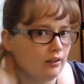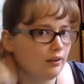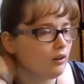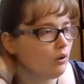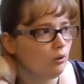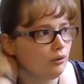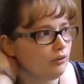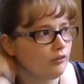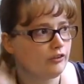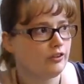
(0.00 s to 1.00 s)
the local
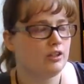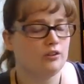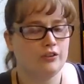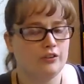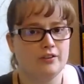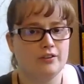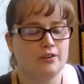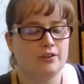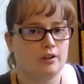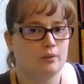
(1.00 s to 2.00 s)
university uses this as
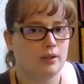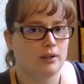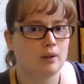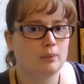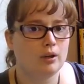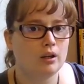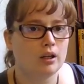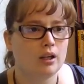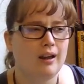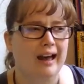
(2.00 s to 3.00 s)
their intermediate book.
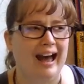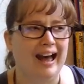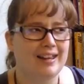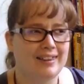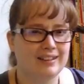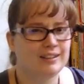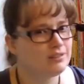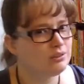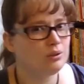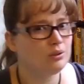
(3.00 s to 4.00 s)
I think
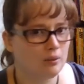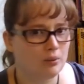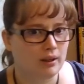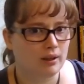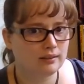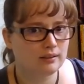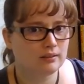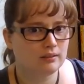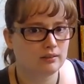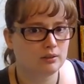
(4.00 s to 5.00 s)
it's too complex
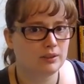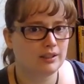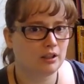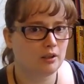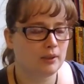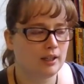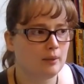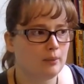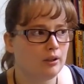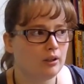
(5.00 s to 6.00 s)
to be an
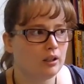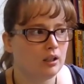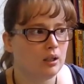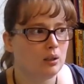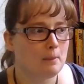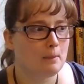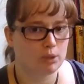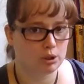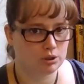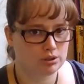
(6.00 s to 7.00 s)
intermediate book,
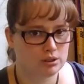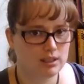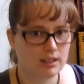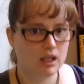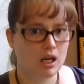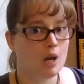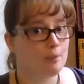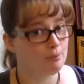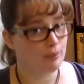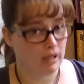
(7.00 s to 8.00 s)
personally.
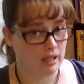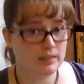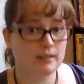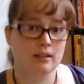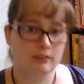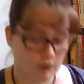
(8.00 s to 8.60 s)
But if